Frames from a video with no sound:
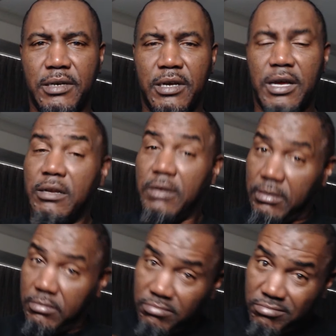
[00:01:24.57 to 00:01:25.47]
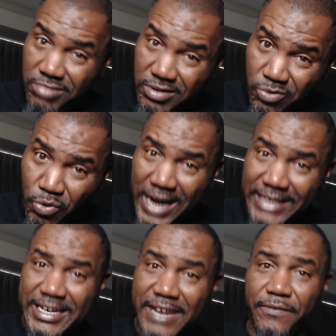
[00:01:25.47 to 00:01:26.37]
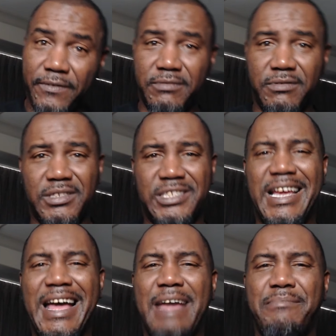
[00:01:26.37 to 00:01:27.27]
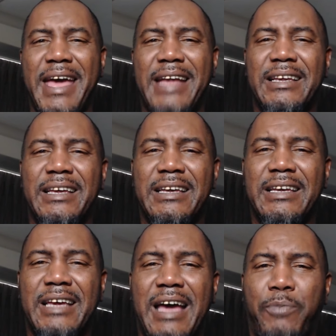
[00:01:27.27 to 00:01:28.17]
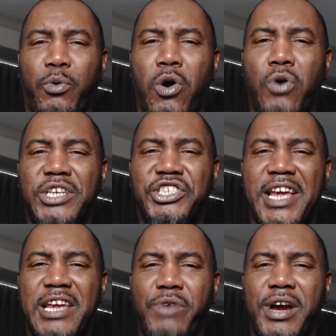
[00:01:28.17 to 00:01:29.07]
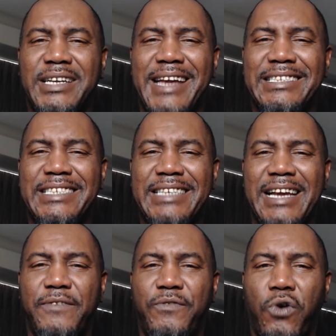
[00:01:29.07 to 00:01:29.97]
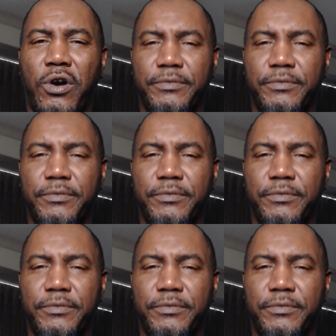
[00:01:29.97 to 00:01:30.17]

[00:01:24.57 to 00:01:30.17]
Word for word: uh, where I did time at I paroled in January 1994.